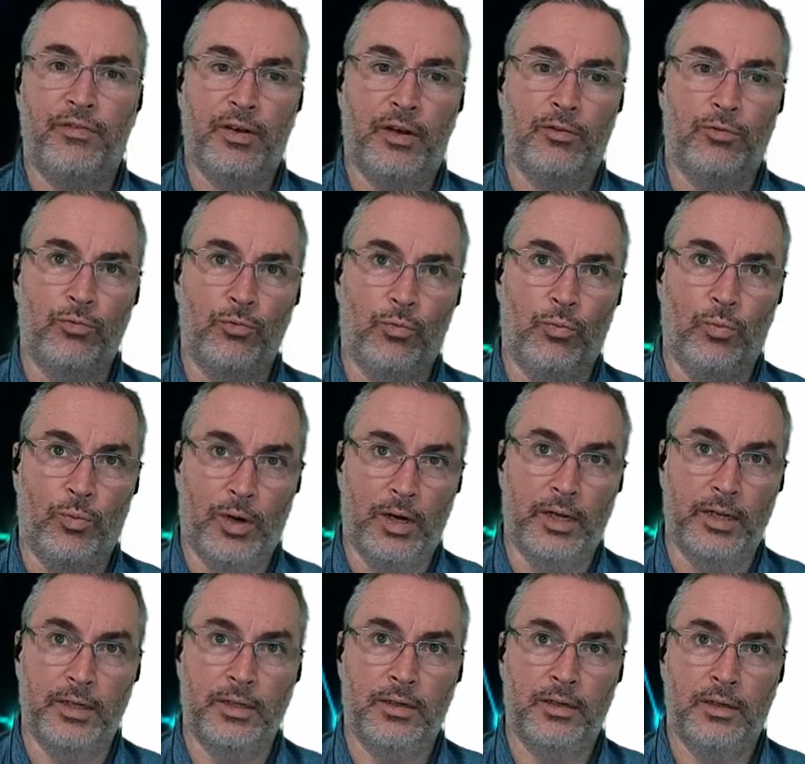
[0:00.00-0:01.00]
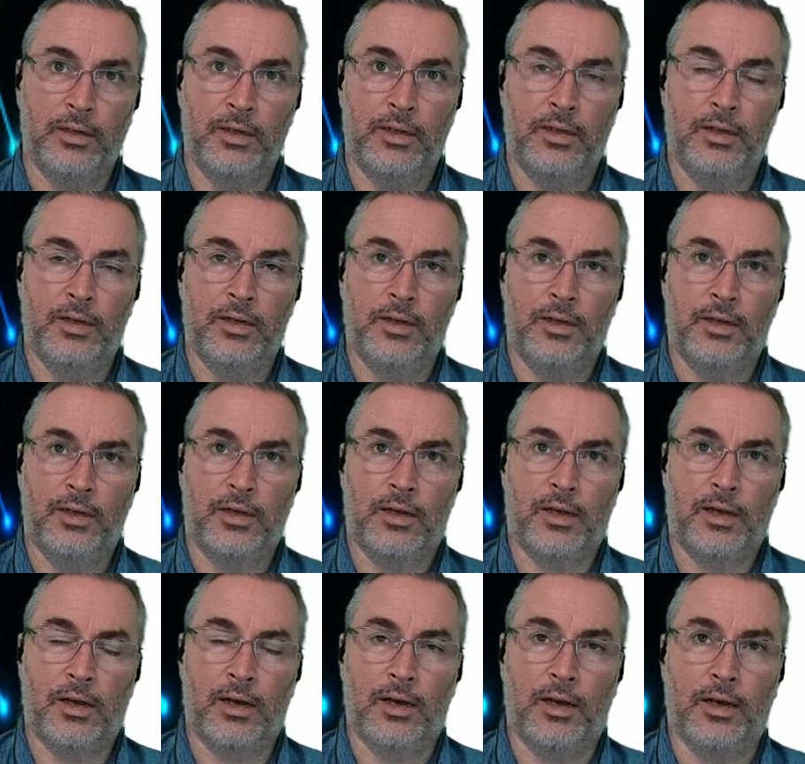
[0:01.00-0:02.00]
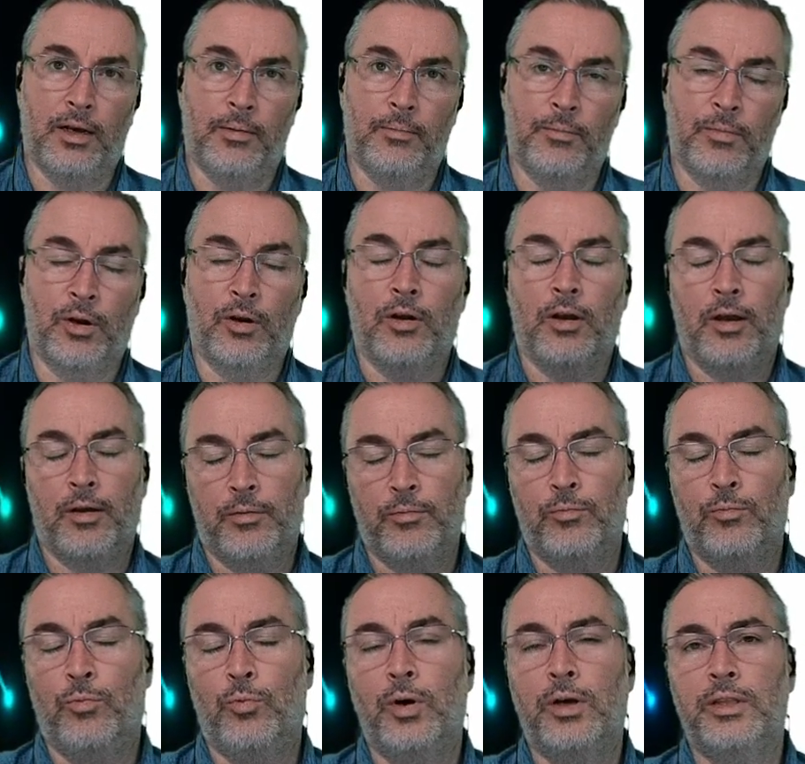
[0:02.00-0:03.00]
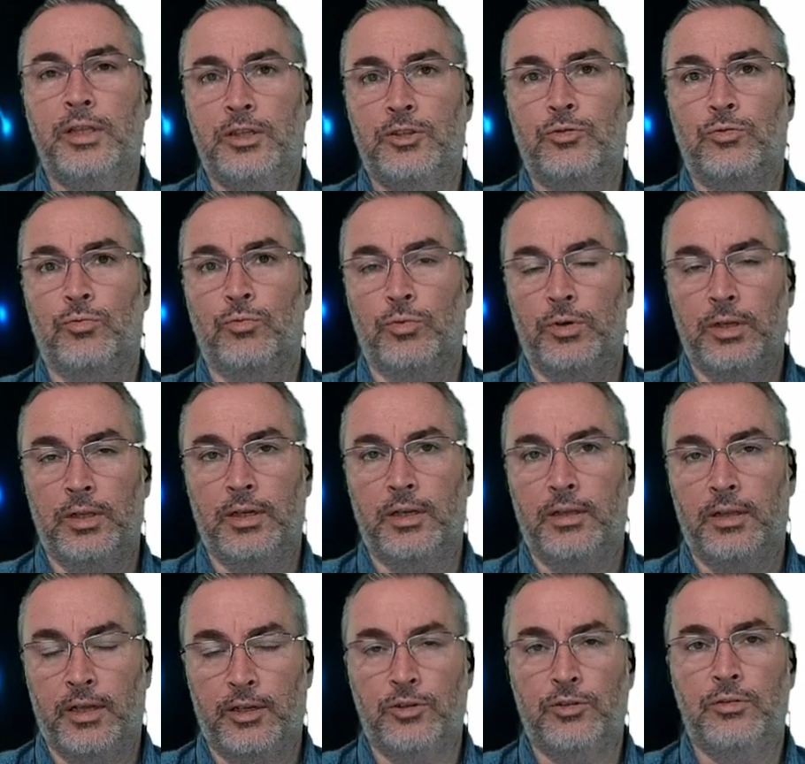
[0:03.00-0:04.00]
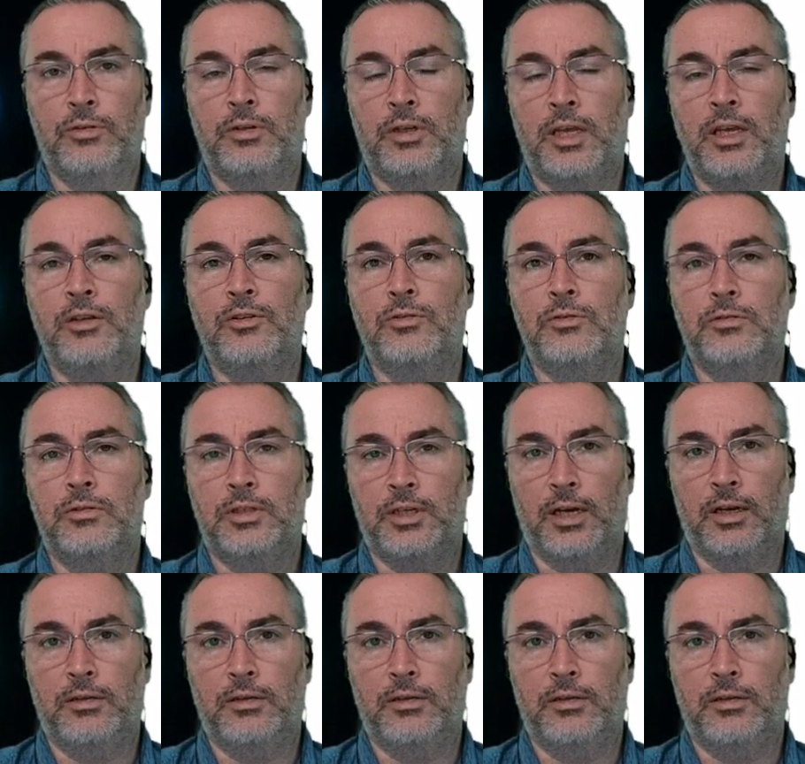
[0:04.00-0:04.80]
found one. One that's really like King